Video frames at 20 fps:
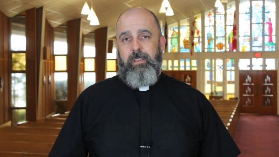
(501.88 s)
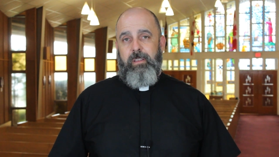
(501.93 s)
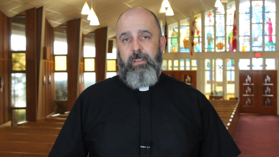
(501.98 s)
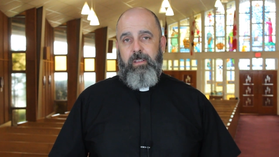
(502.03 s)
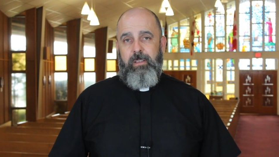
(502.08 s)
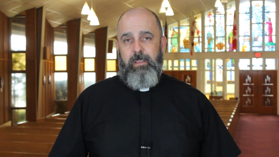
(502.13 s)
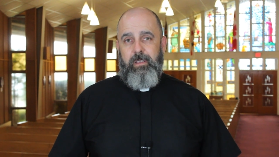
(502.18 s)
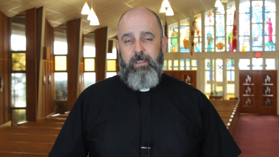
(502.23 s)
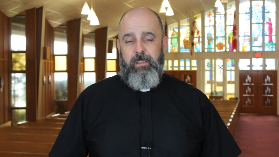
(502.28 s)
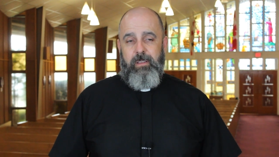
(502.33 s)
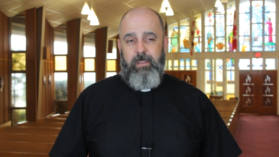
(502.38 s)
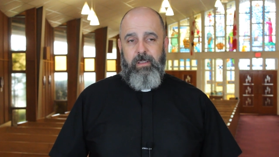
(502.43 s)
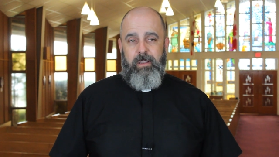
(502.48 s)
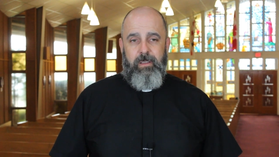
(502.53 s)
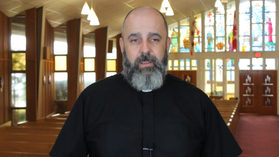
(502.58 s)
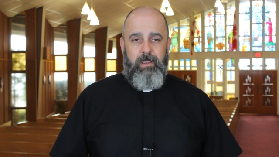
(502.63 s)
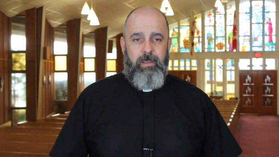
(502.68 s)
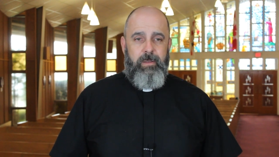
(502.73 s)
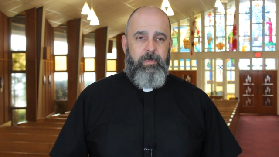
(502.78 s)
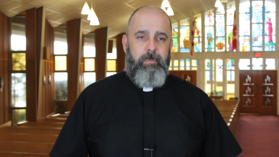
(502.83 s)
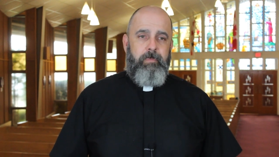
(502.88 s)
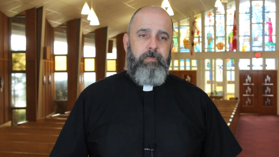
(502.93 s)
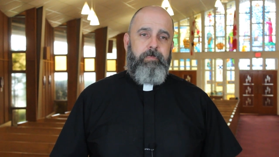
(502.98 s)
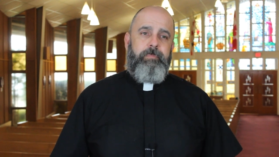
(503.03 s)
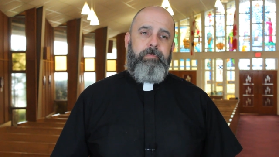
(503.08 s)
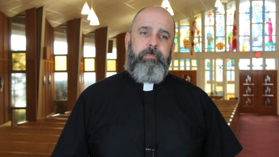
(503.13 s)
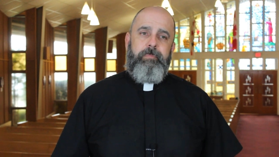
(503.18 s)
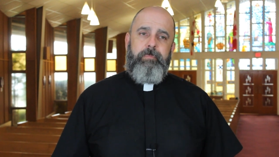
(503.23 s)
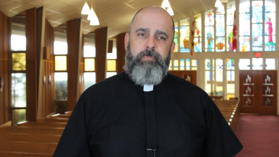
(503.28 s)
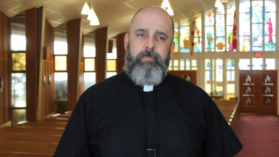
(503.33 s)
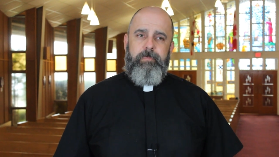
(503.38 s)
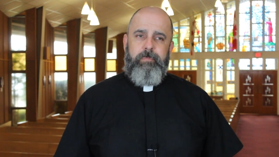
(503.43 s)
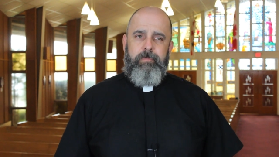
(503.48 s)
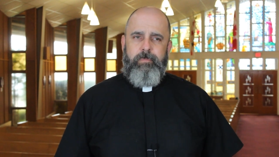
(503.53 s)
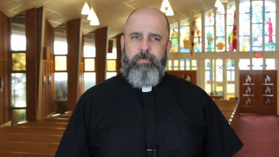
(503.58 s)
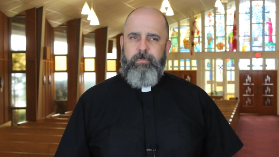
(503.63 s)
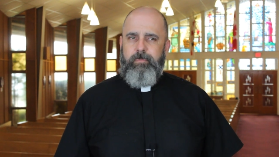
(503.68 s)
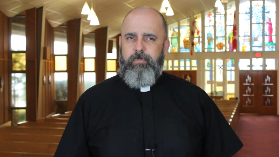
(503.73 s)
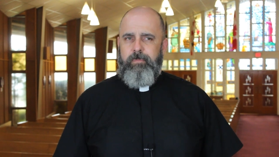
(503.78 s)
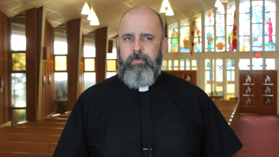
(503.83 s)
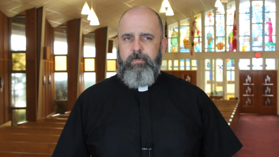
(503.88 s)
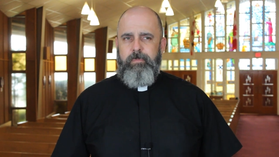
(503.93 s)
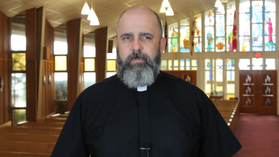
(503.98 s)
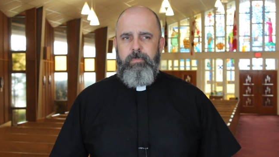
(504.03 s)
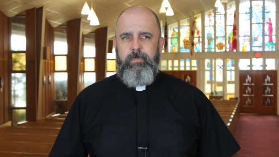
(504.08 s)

Nobody speaks.